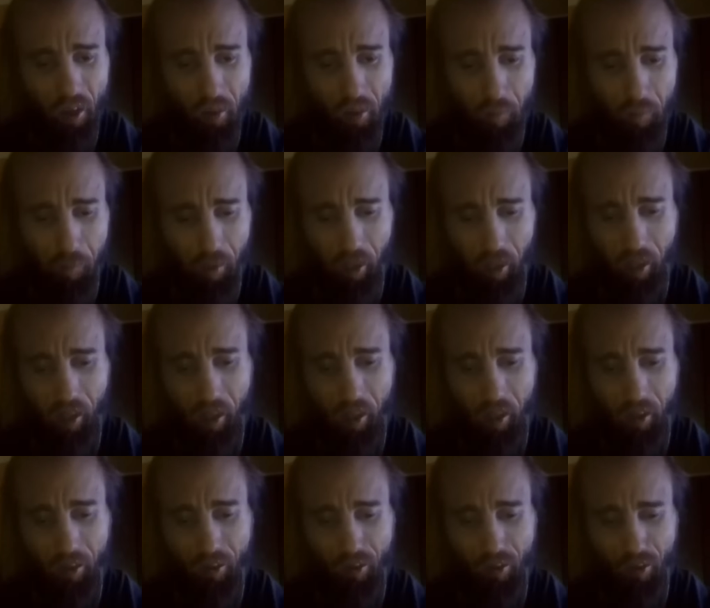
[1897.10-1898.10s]

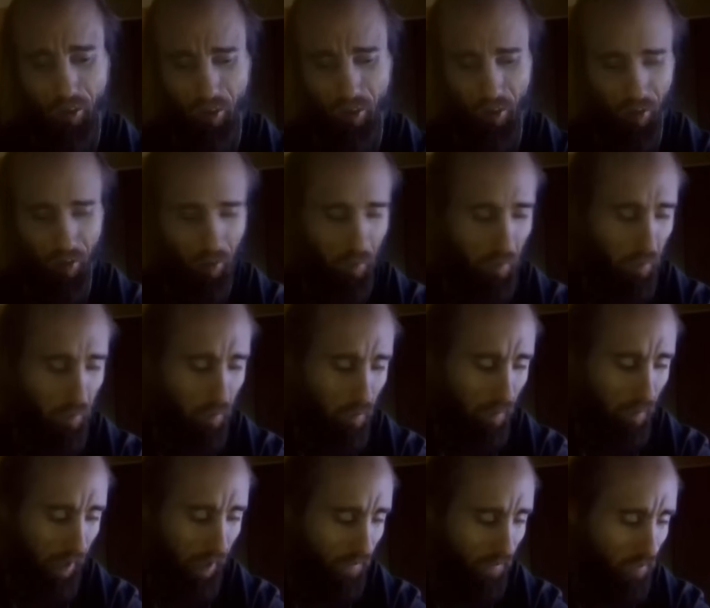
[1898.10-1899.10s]
Because
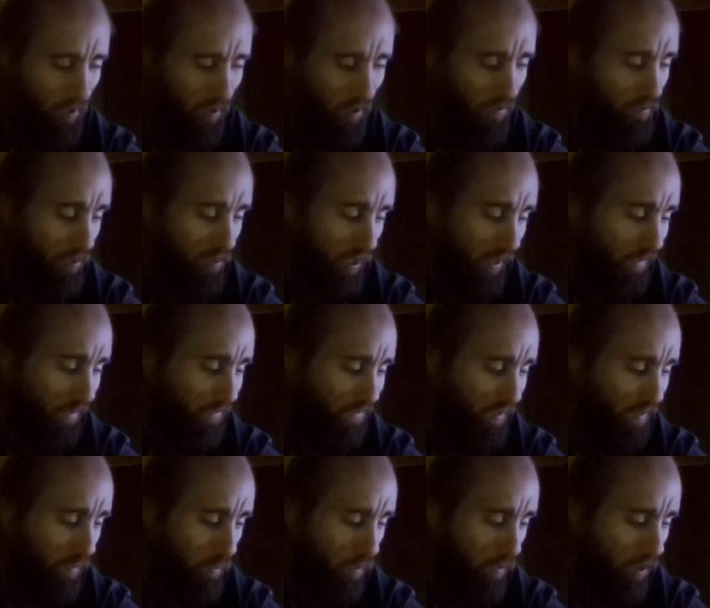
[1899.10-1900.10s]
after these next
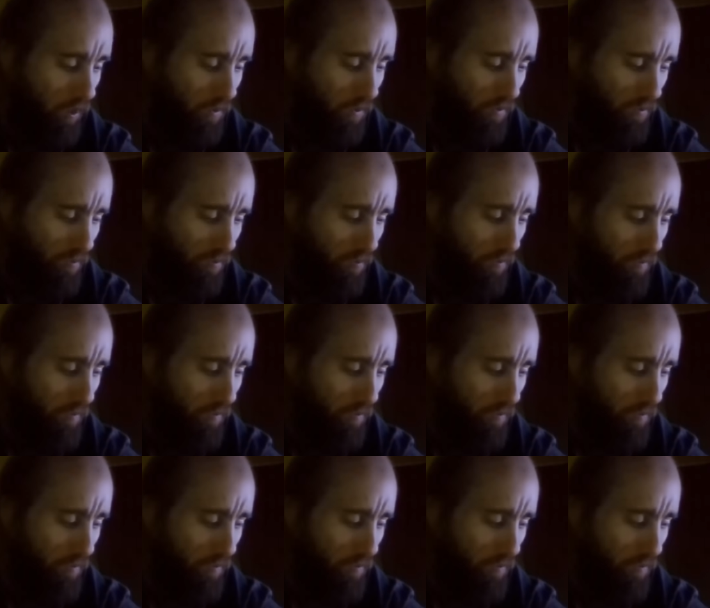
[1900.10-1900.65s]
few months,